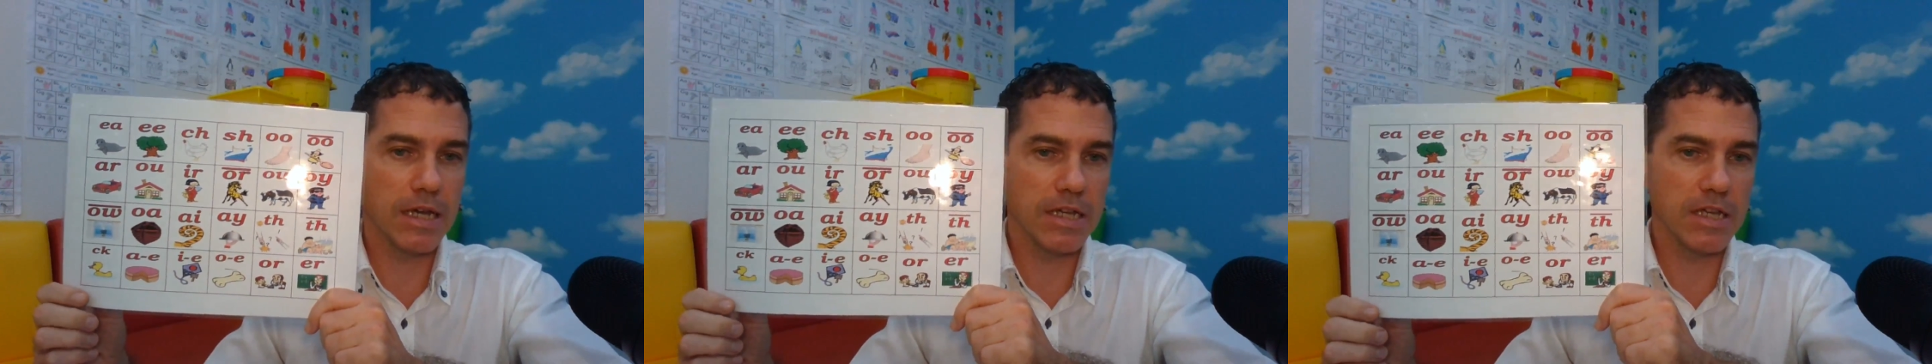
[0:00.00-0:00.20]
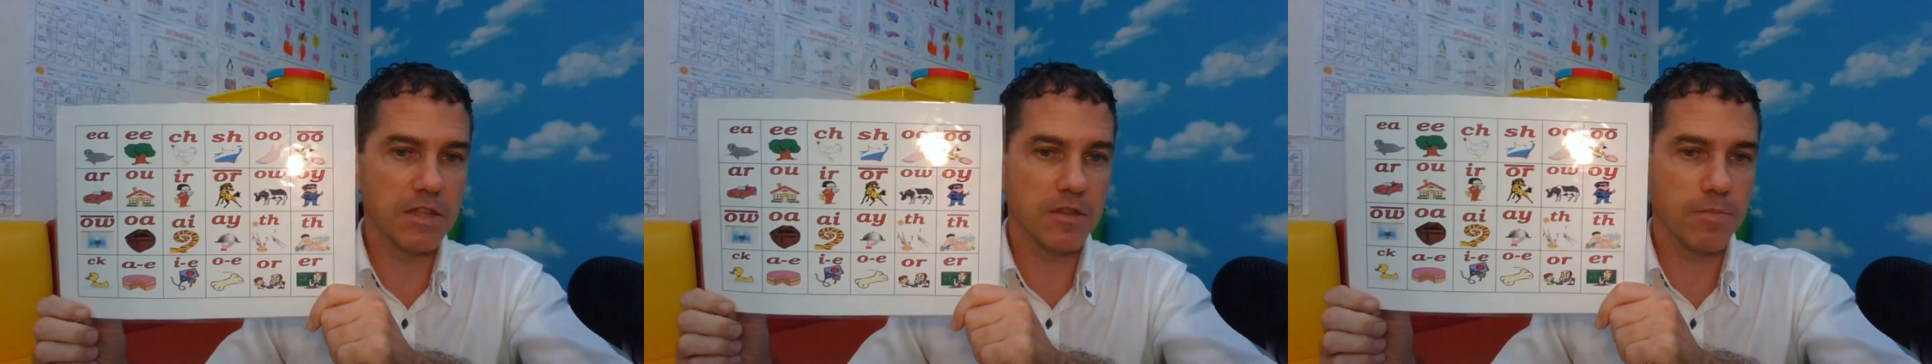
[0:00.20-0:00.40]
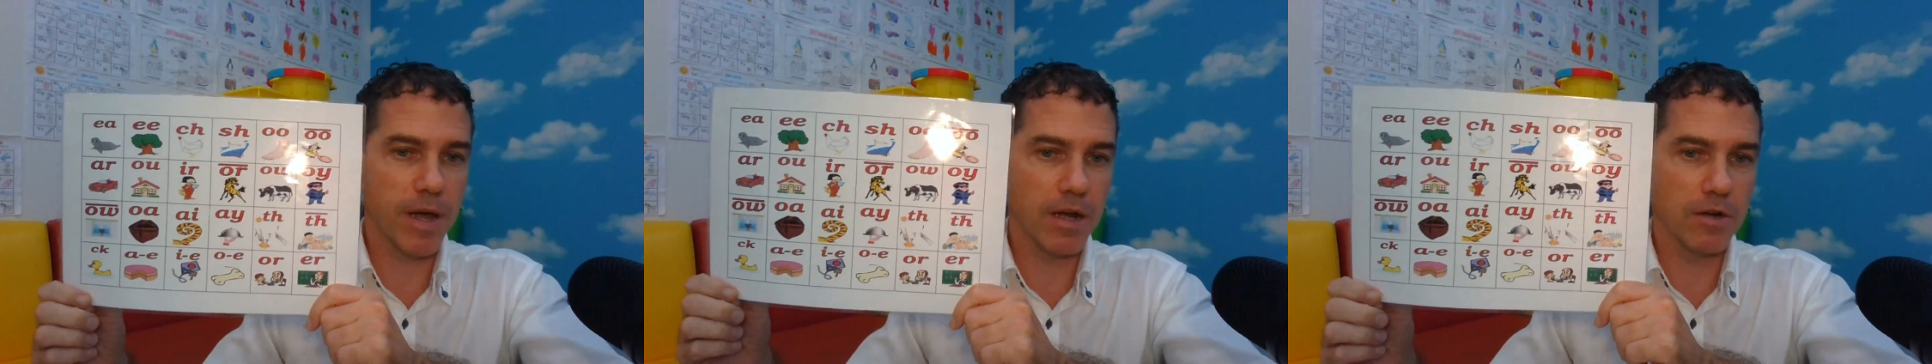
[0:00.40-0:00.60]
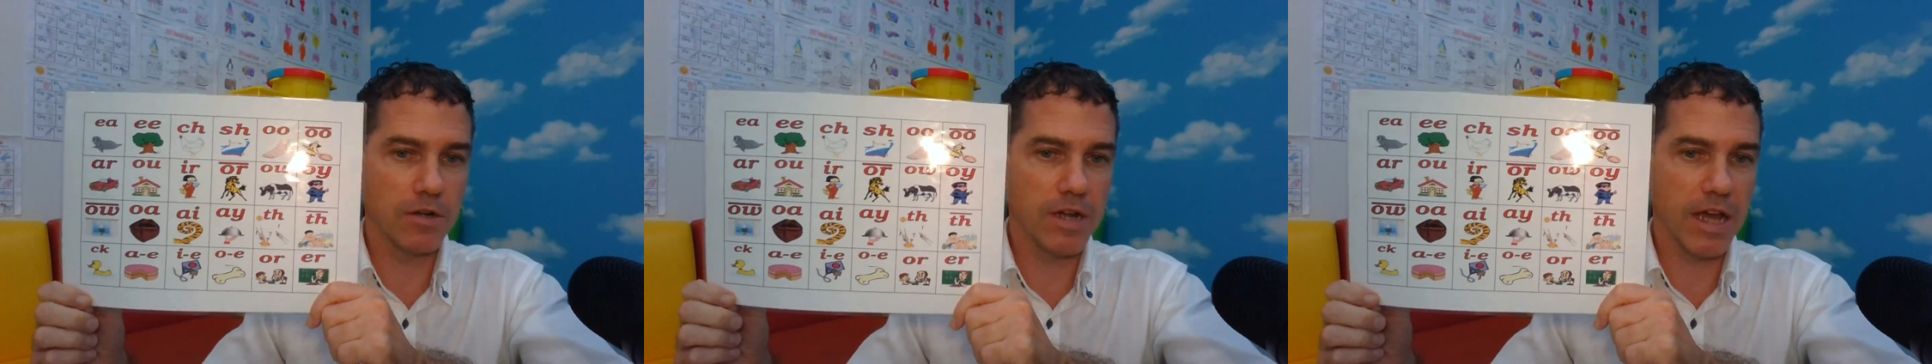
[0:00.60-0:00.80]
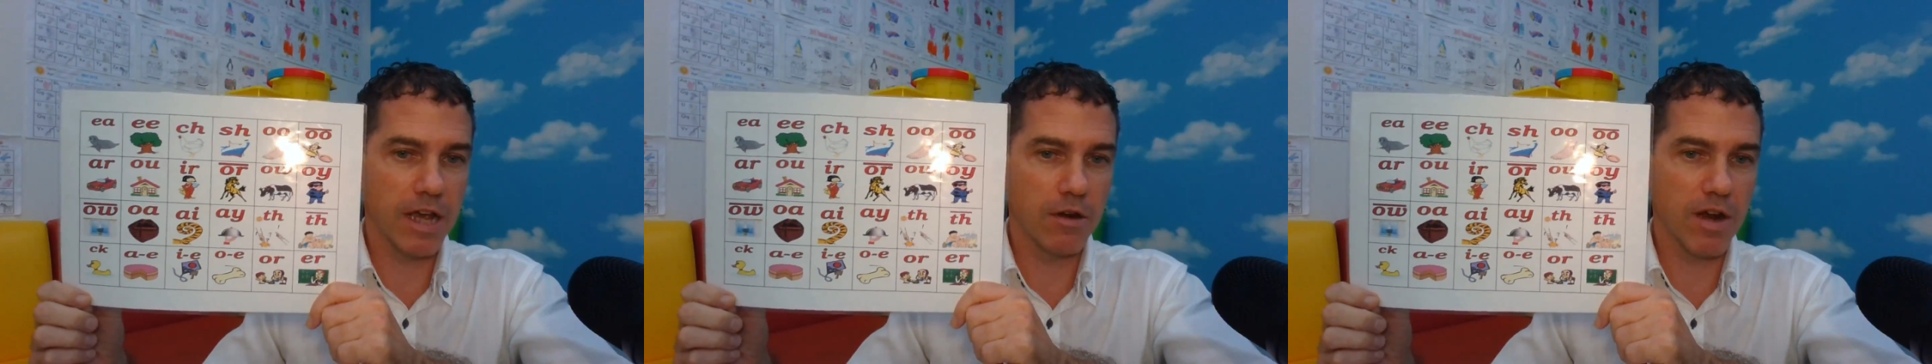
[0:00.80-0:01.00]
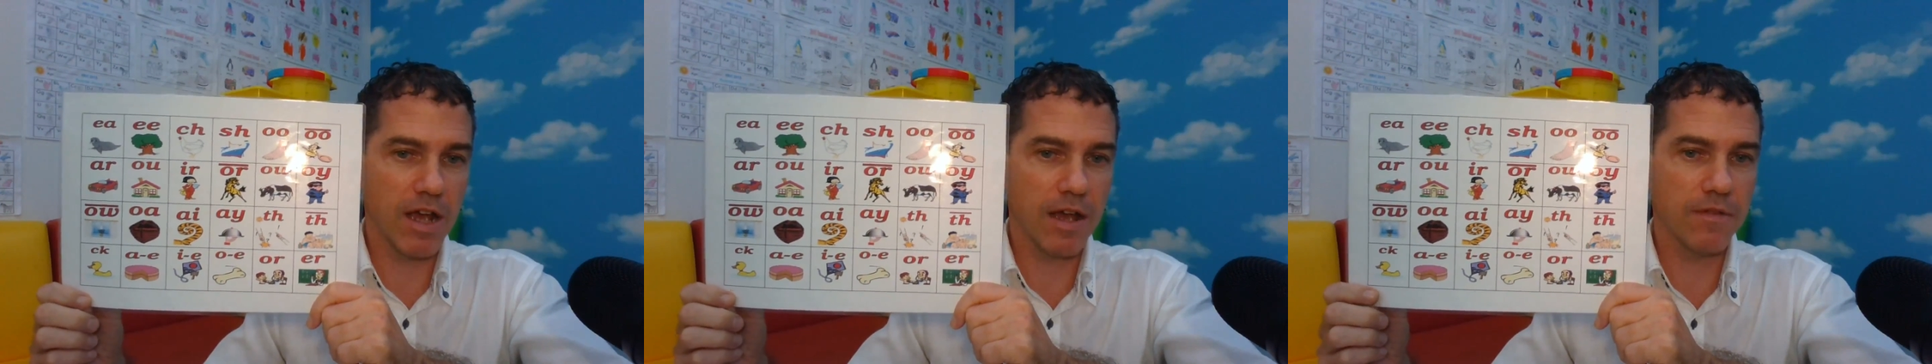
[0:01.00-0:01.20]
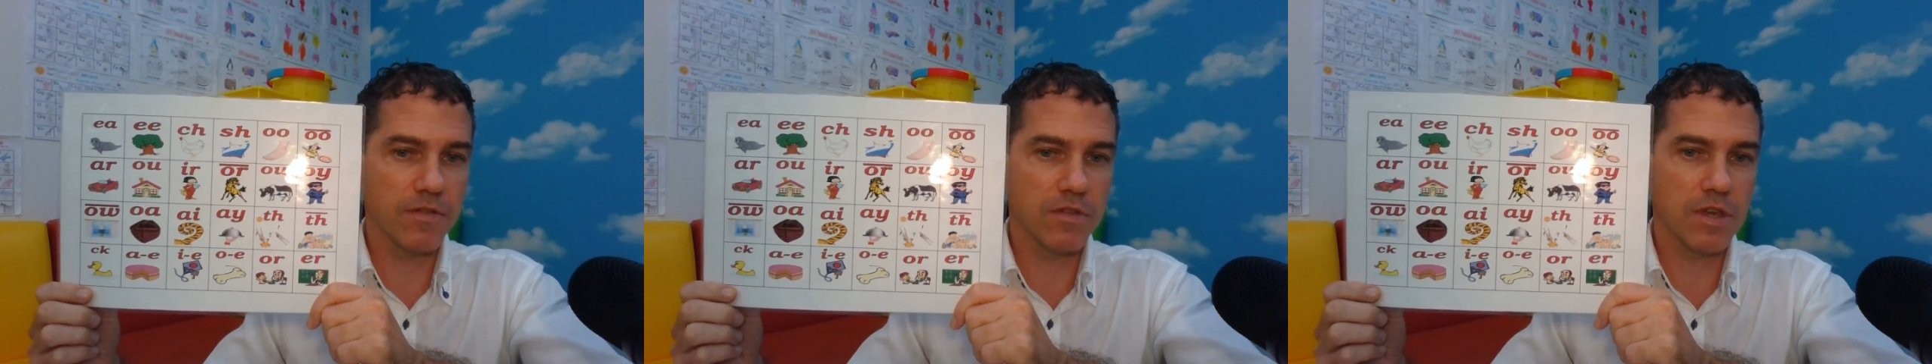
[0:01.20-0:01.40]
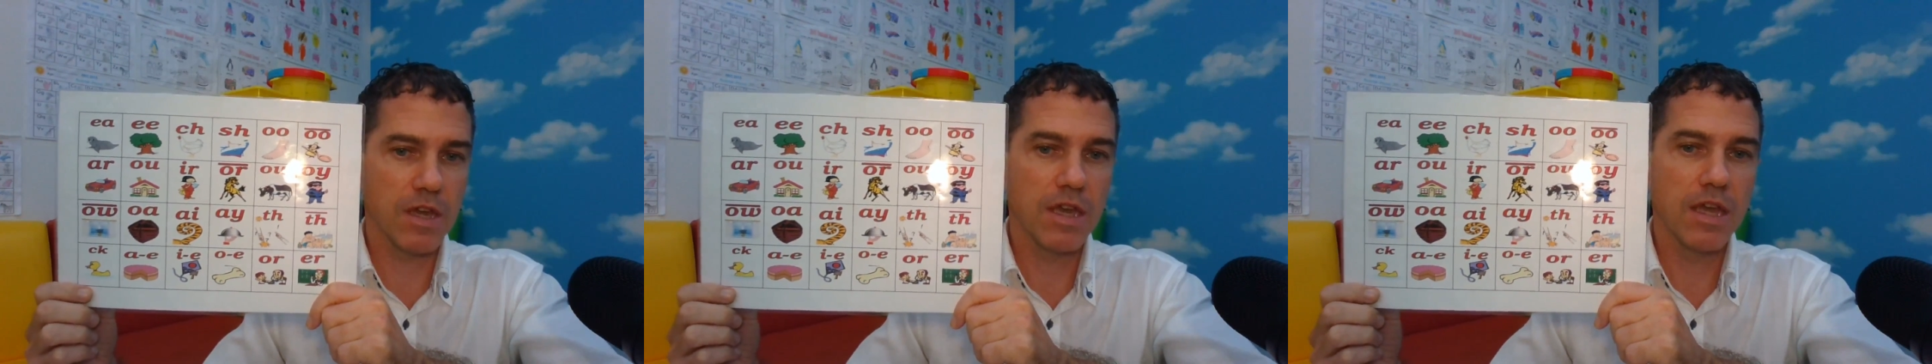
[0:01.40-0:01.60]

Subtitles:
inspired digraphs.